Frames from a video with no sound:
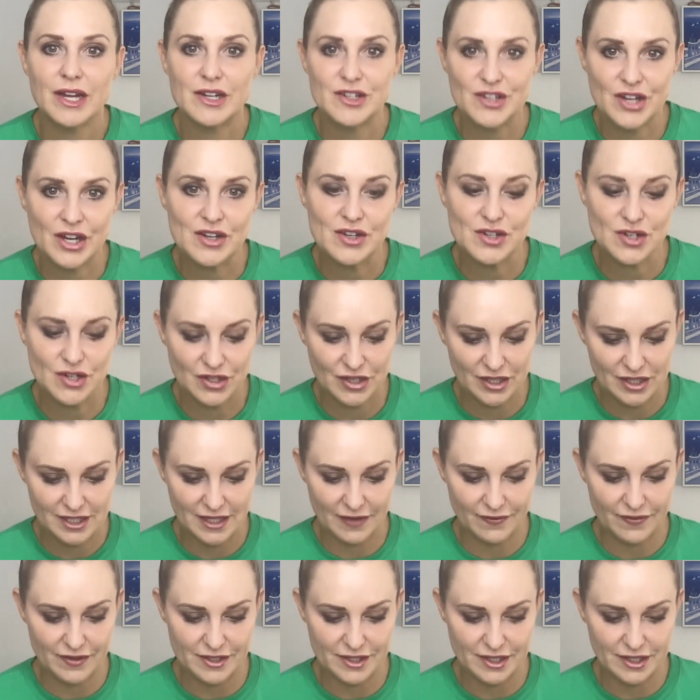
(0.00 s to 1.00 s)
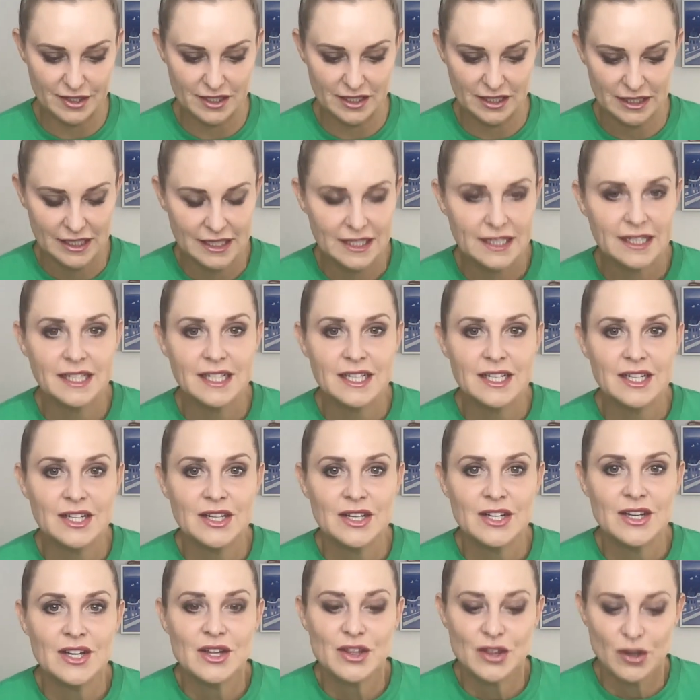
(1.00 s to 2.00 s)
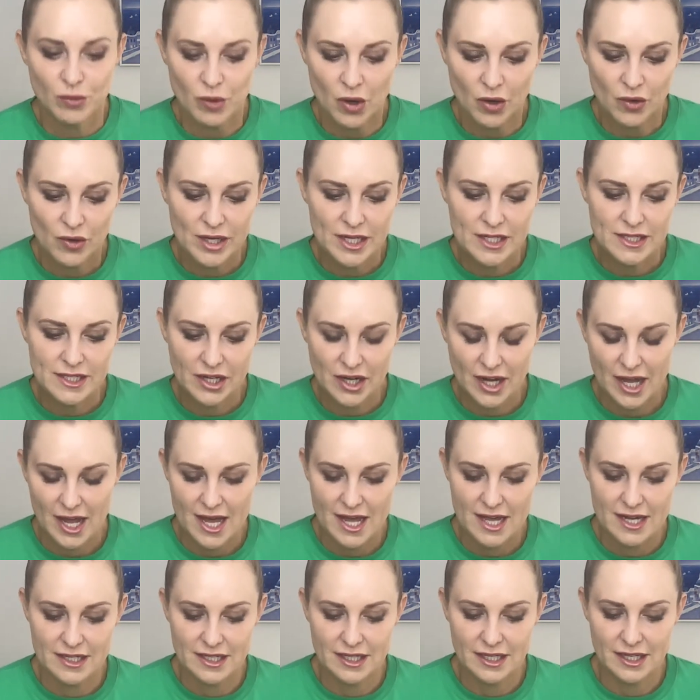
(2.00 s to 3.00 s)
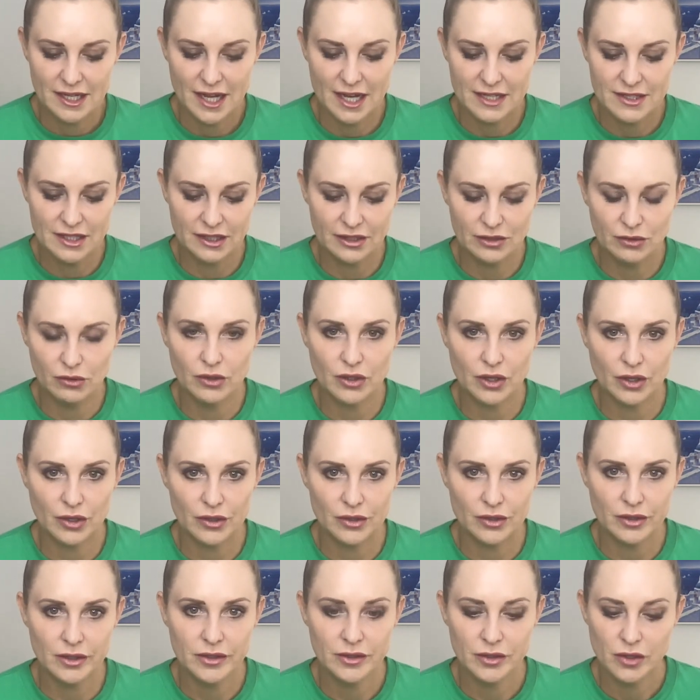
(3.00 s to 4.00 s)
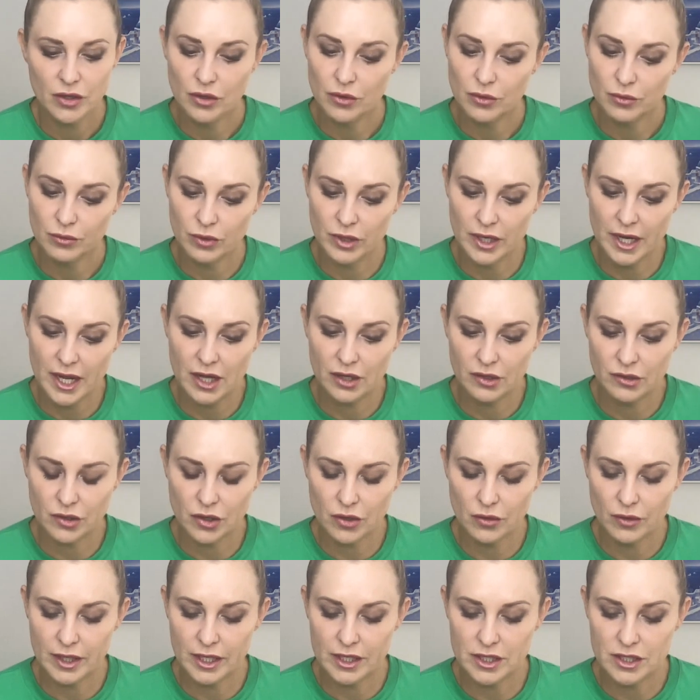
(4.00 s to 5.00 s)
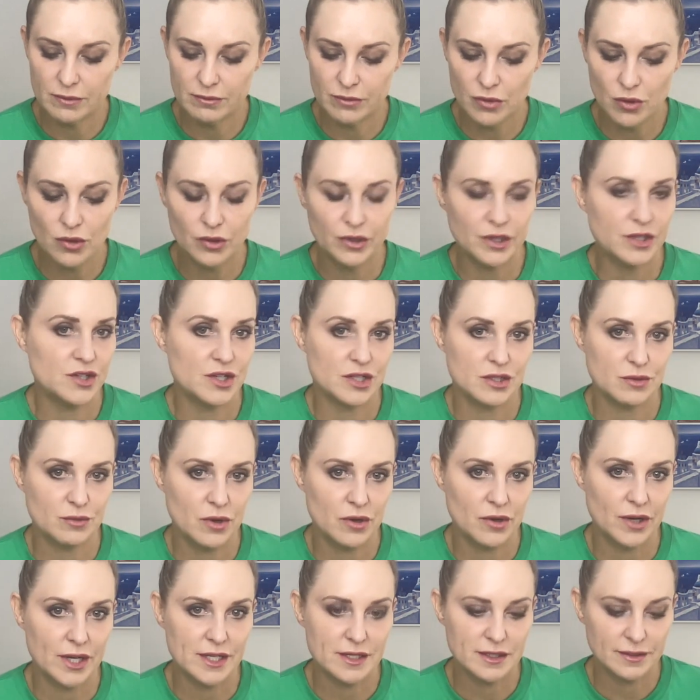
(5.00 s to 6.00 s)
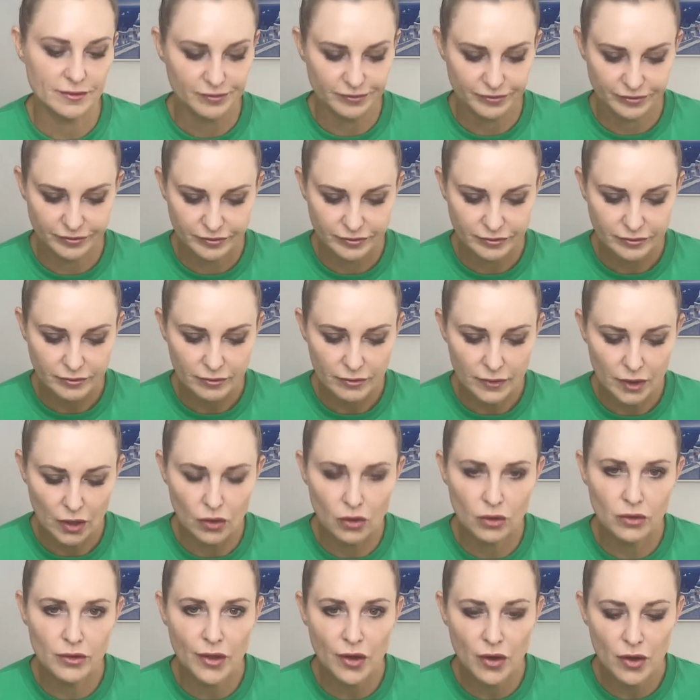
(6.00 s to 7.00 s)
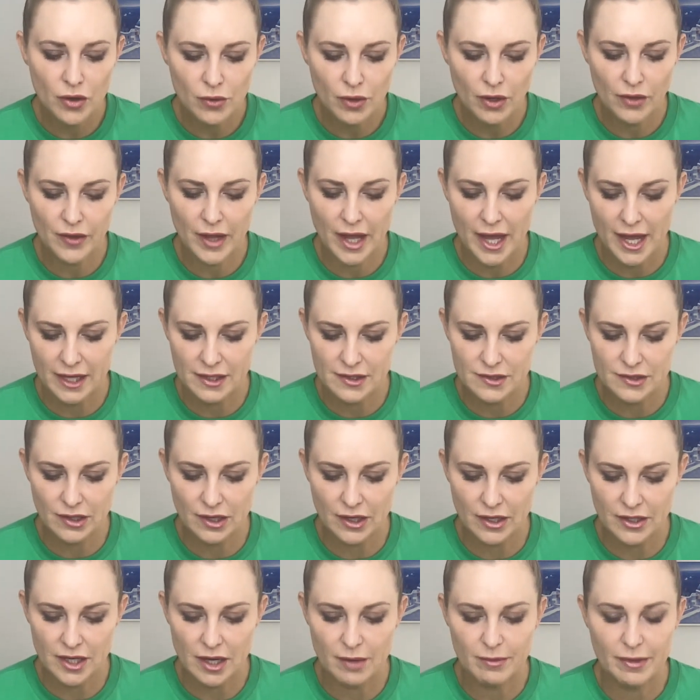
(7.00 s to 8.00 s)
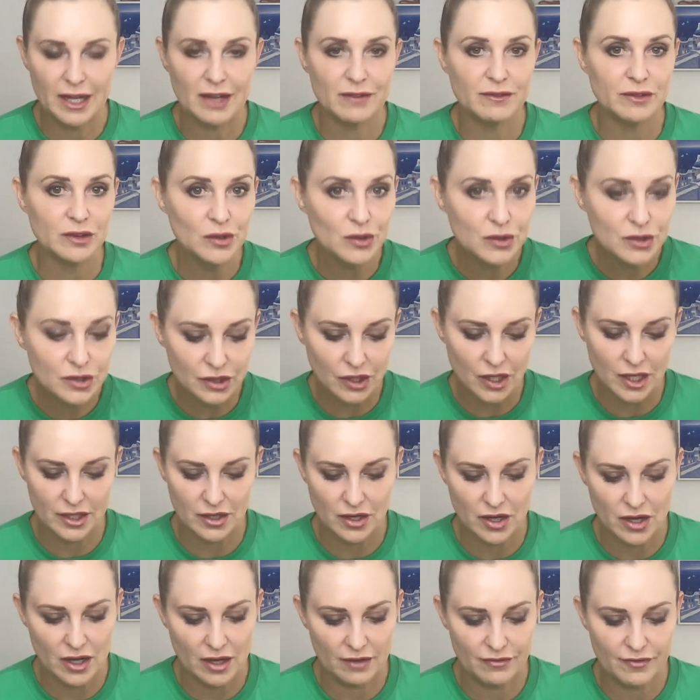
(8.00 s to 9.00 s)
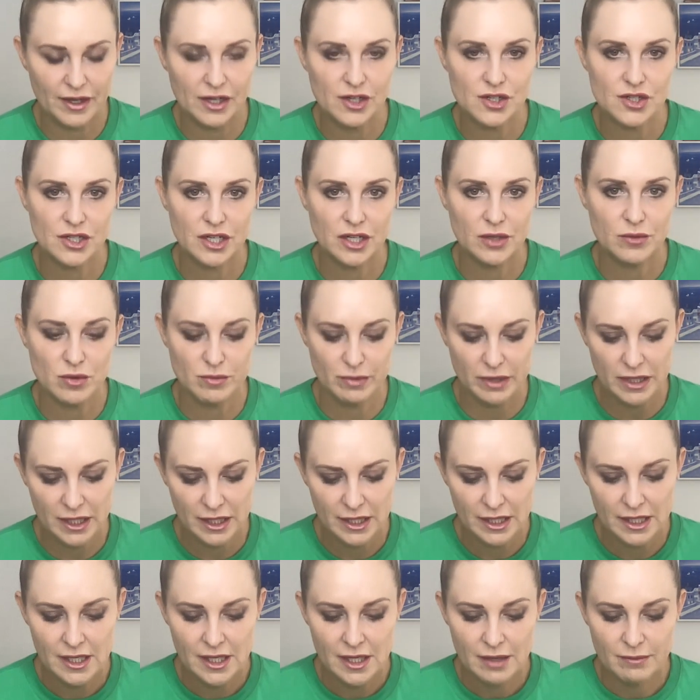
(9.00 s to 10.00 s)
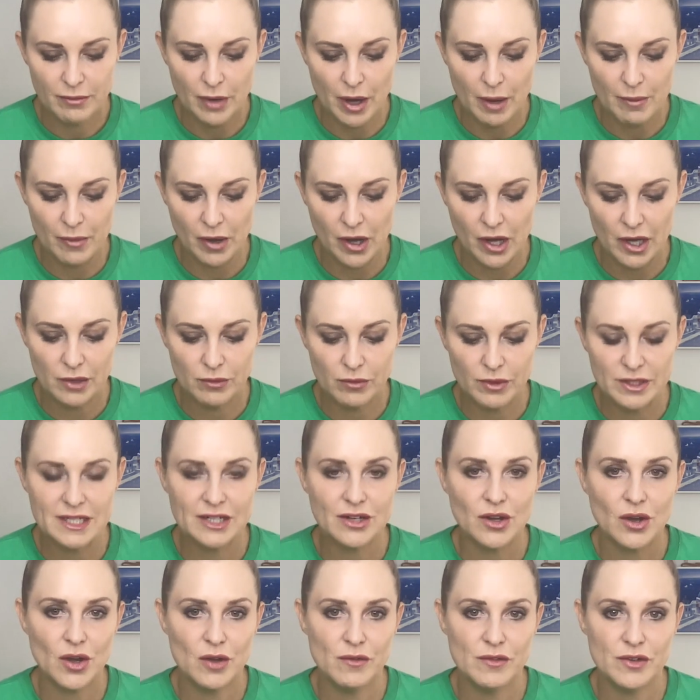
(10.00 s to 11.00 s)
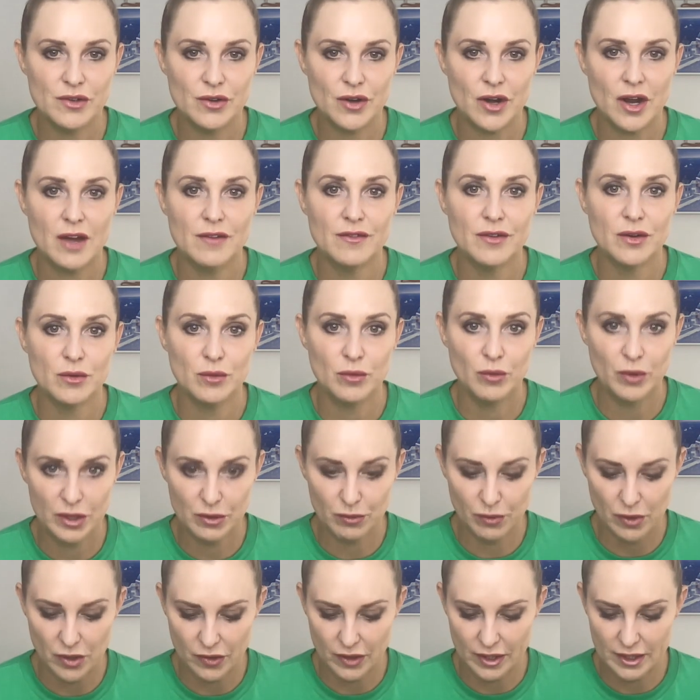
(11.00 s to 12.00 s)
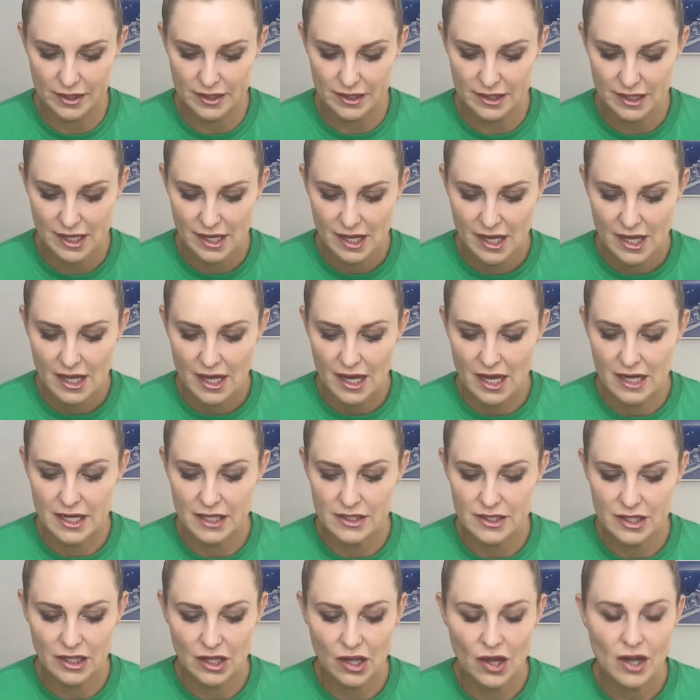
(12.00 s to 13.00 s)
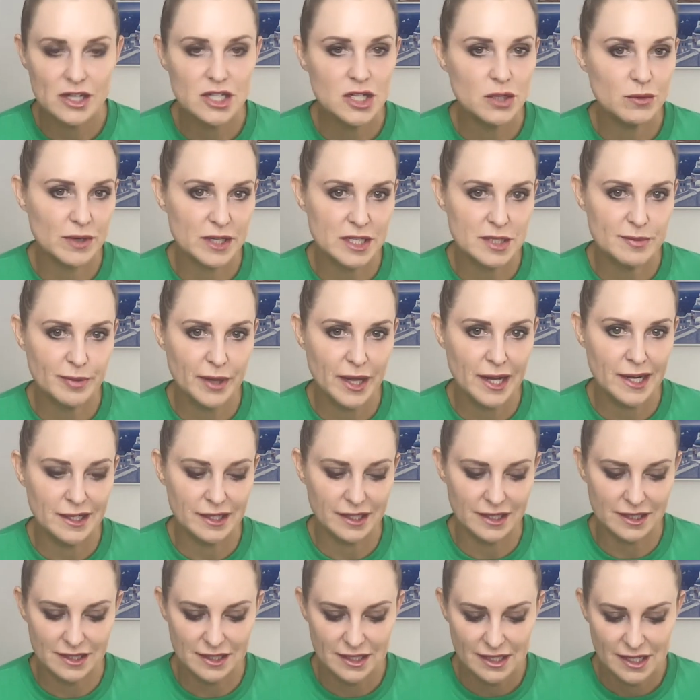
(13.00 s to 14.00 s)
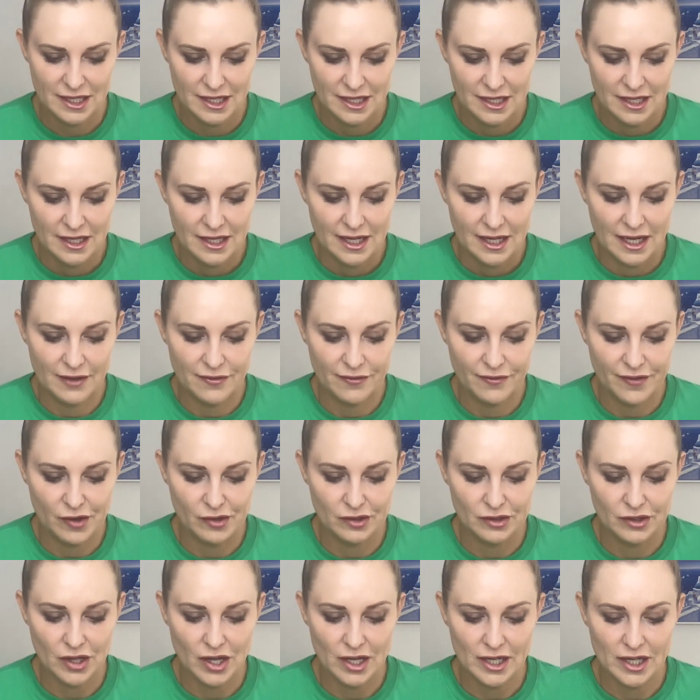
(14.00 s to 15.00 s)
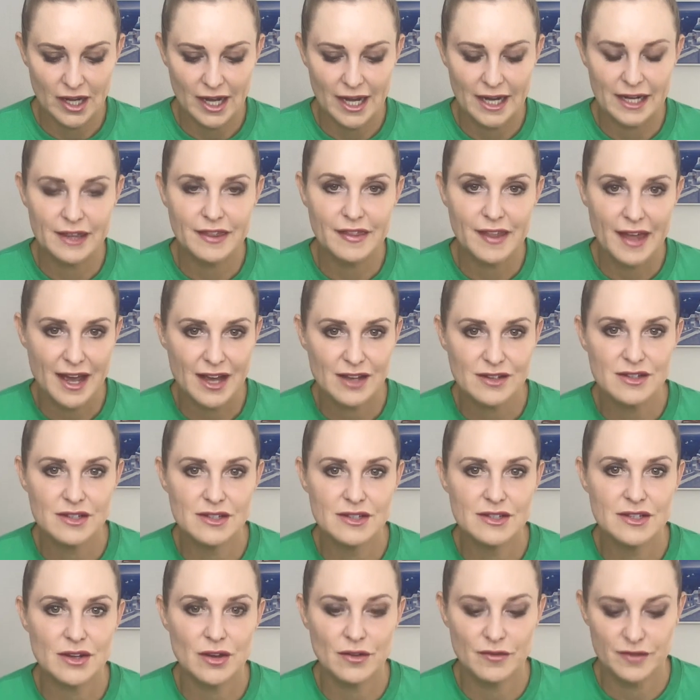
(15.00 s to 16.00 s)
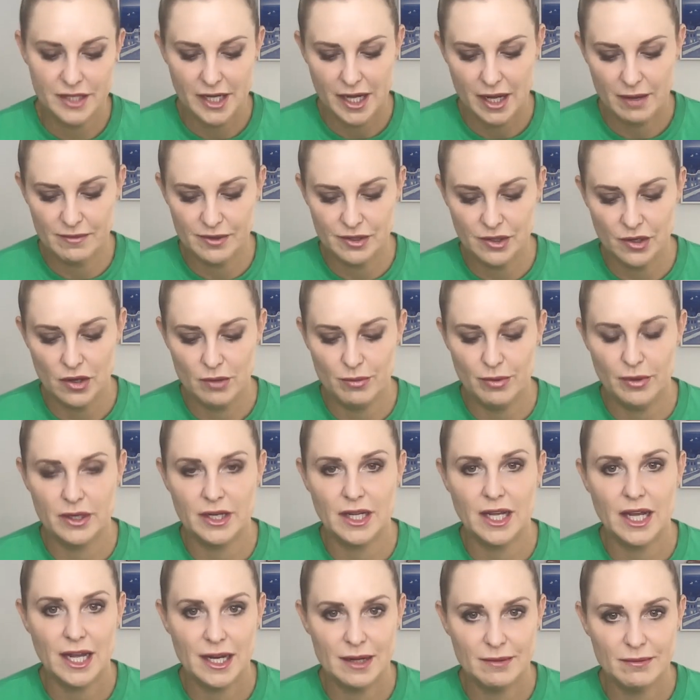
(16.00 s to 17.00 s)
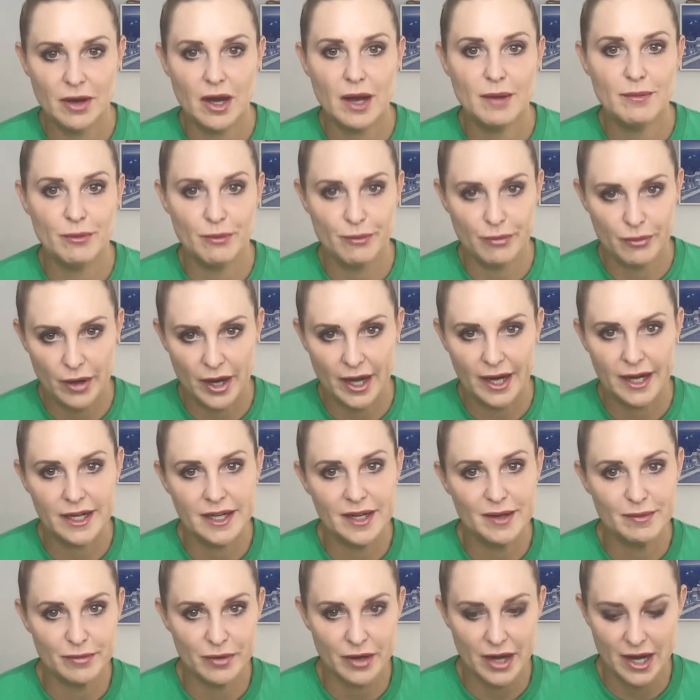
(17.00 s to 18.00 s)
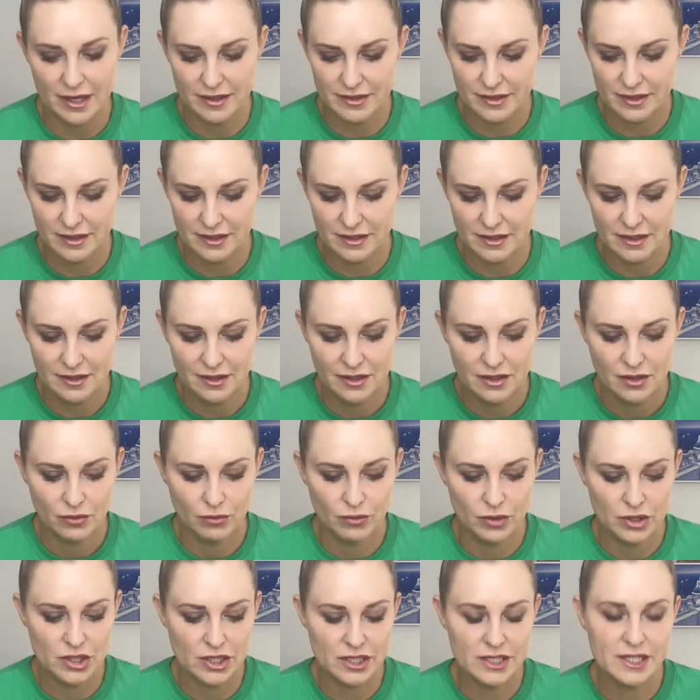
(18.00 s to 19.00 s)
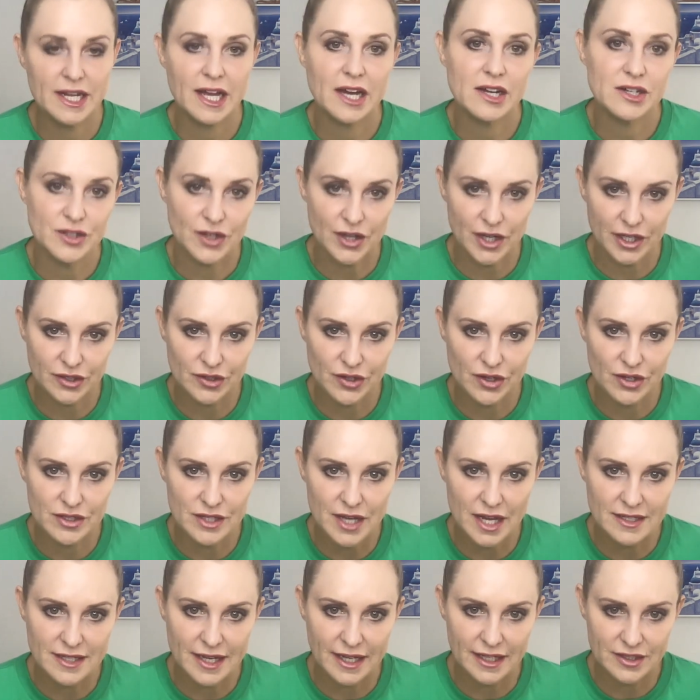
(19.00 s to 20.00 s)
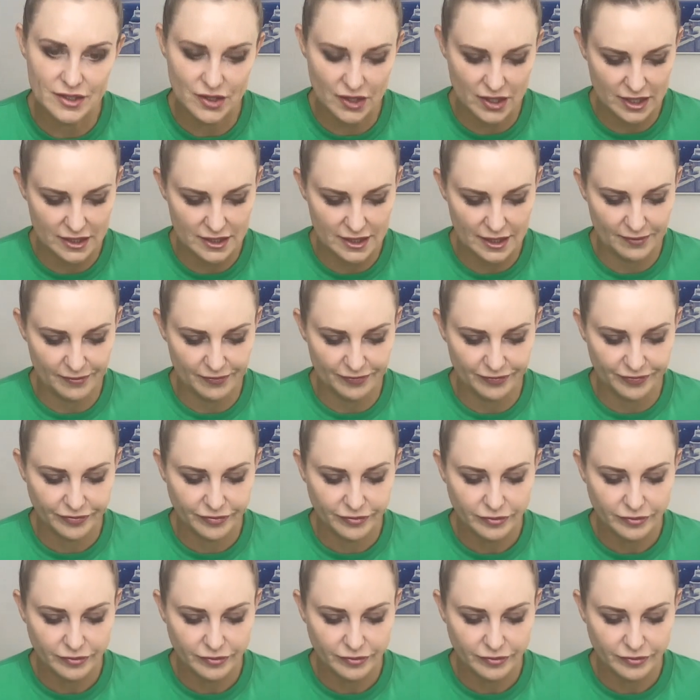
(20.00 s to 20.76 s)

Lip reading: attention deficit. The worries that I had as a little girl were now growing into more than just worries. Although on the outside, I may have looked like a high functioning woman, my mind was in overdrive with worries. And as I like to explain it, it felt like I had thousands of tabs open in my brain browsers, which is now diagnosed as anxiety.